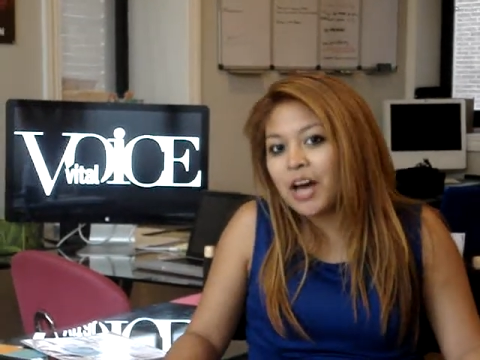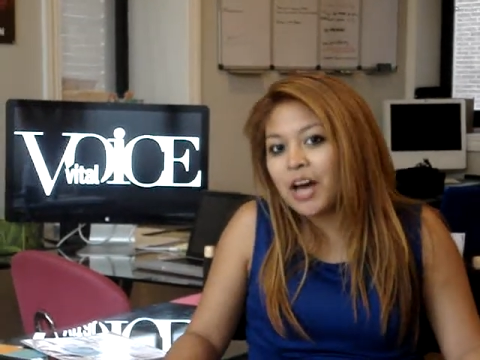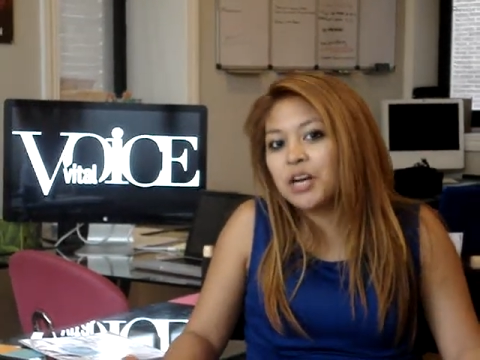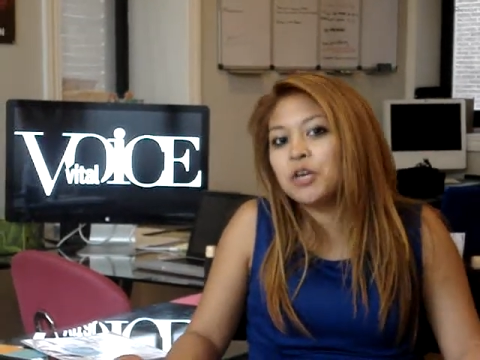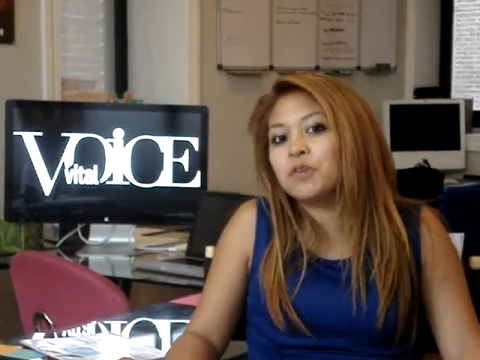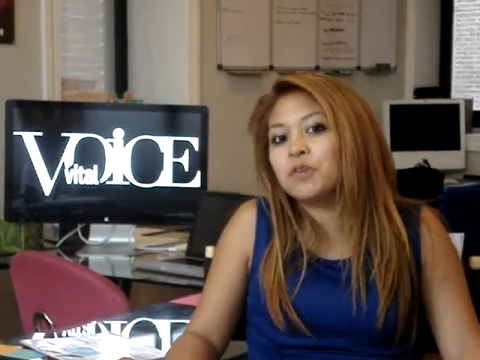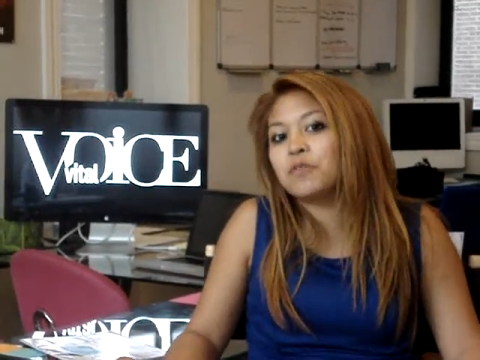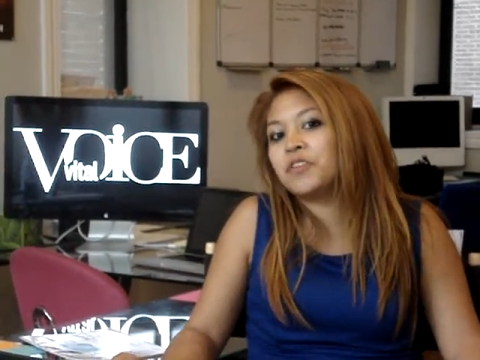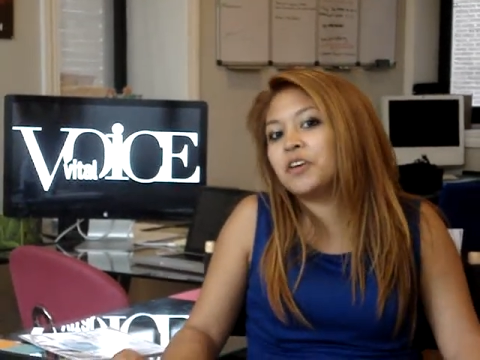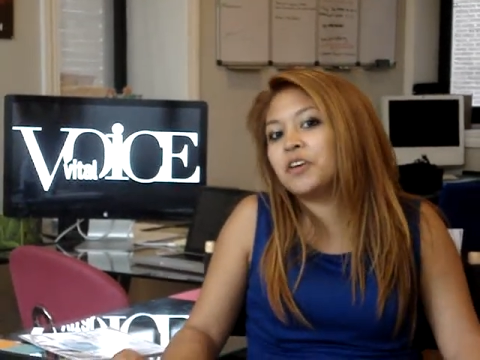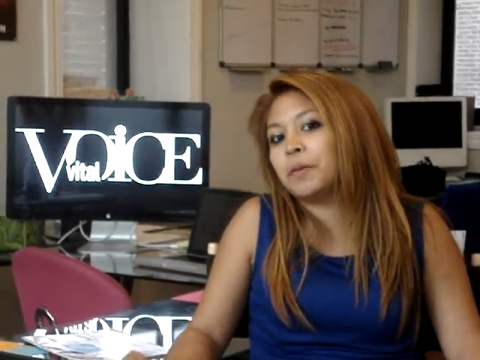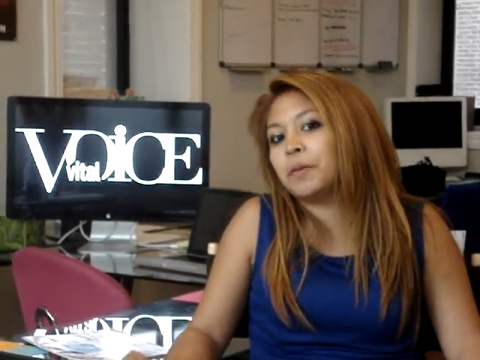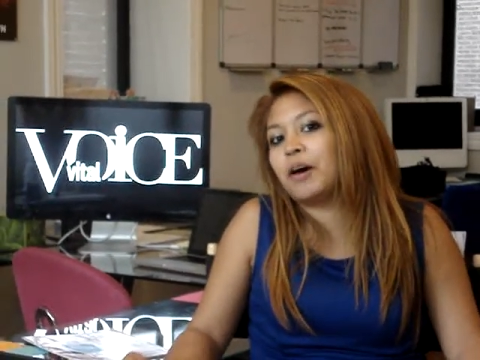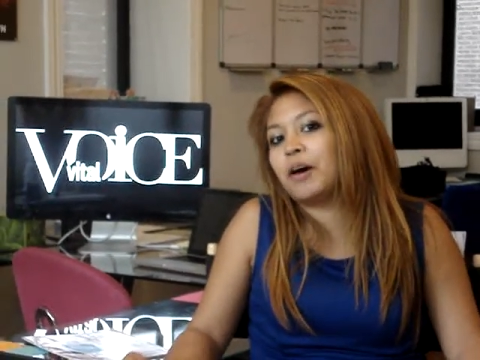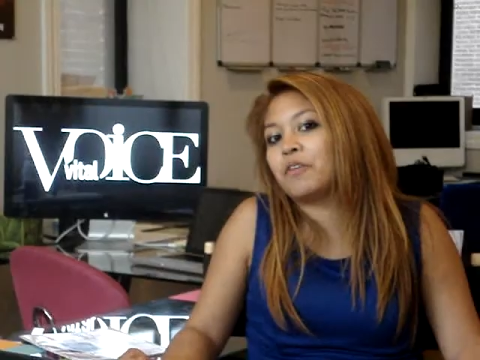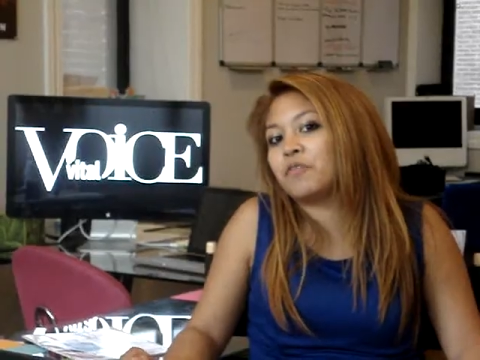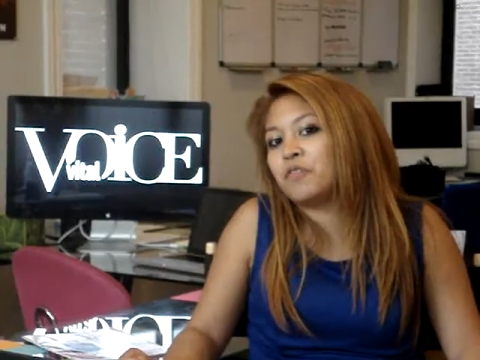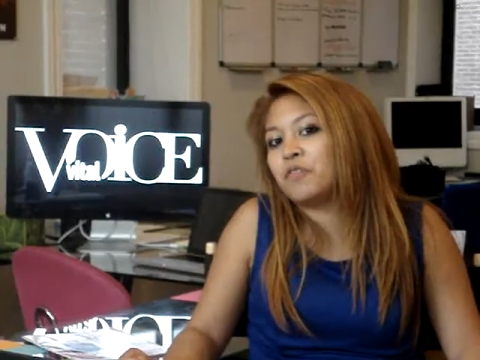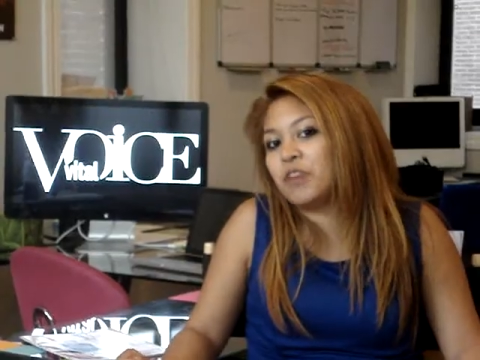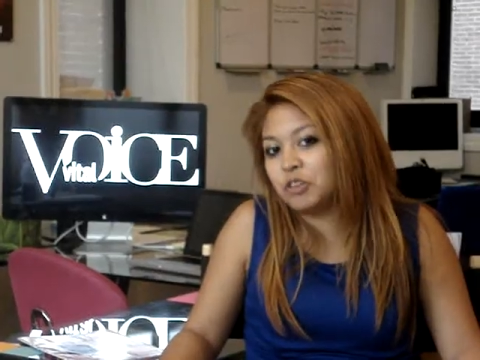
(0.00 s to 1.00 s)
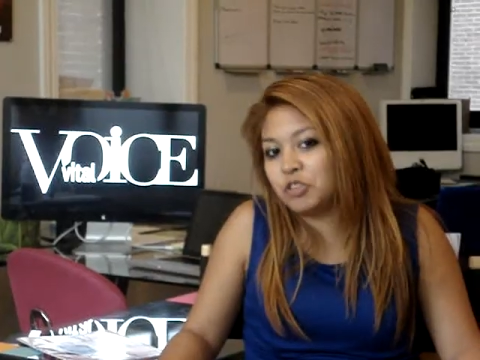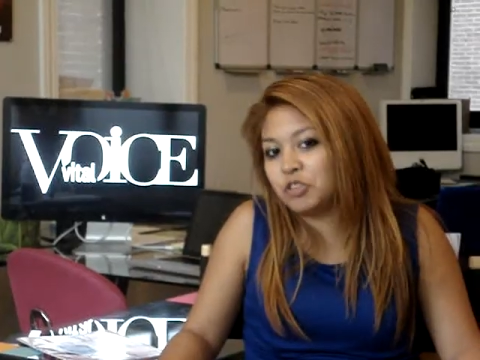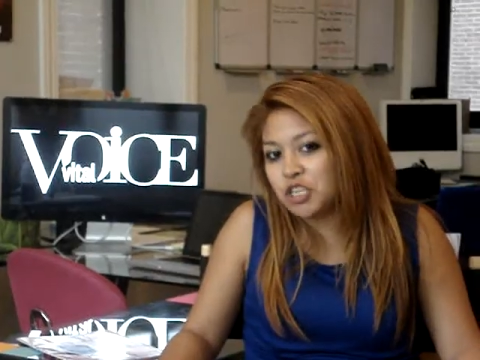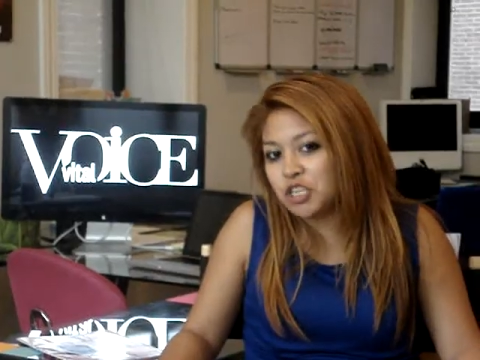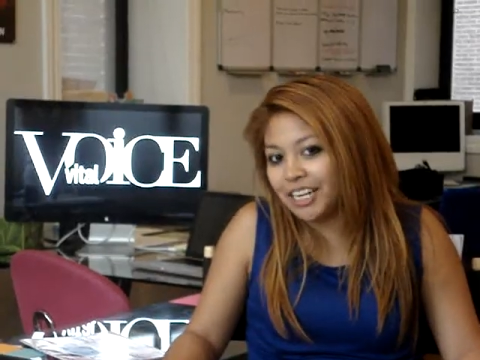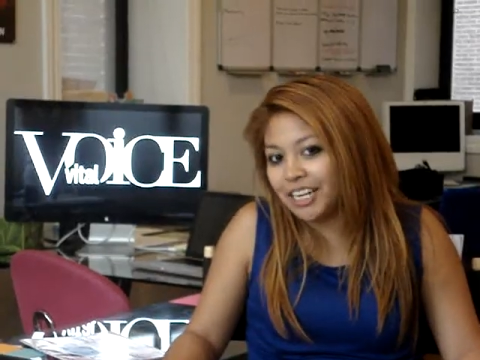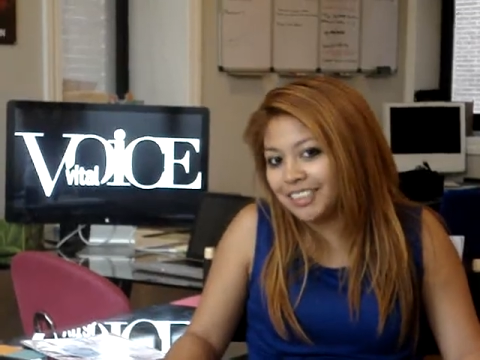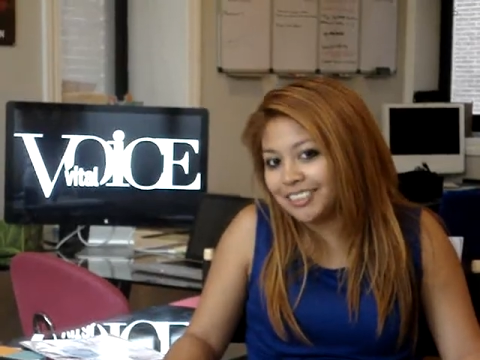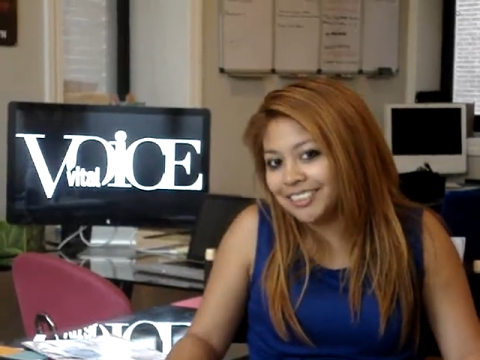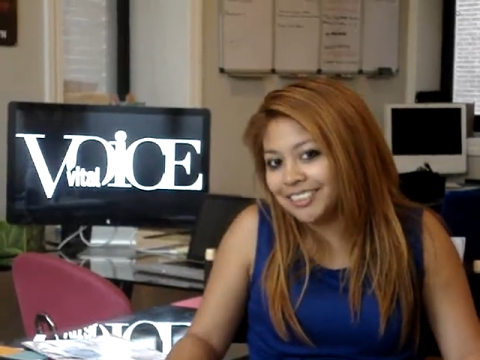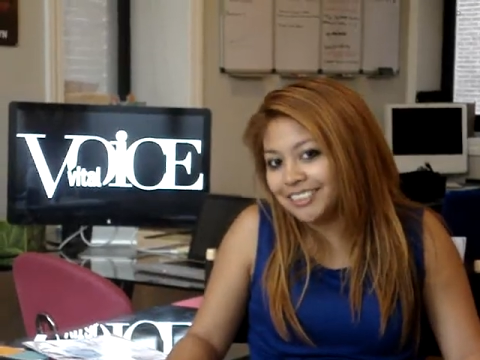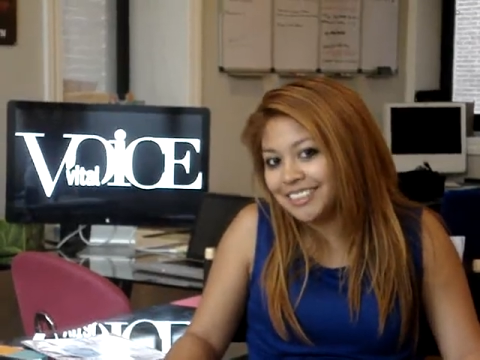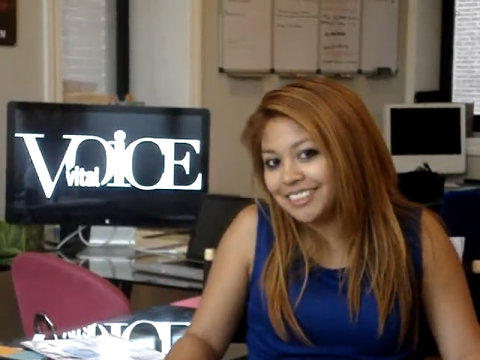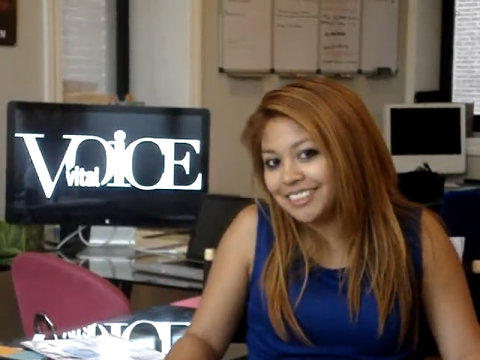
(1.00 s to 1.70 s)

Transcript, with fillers: how do you feel about felching?